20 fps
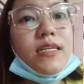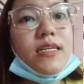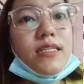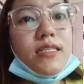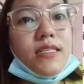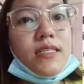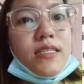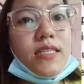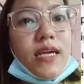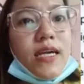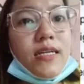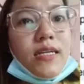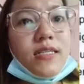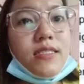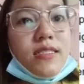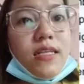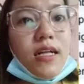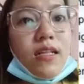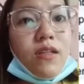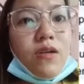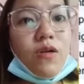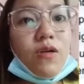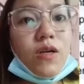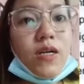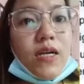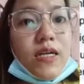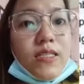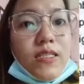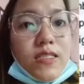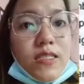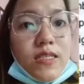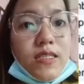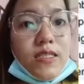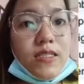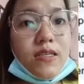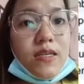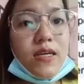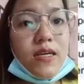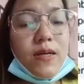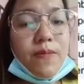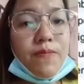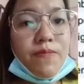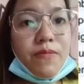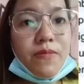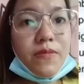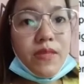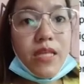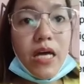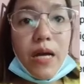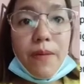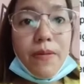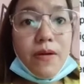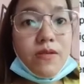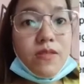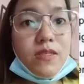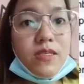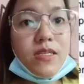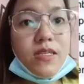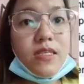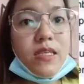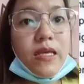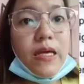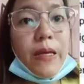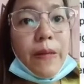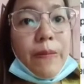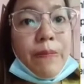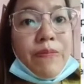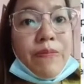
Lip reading: Next, Caloocan City, Davao City,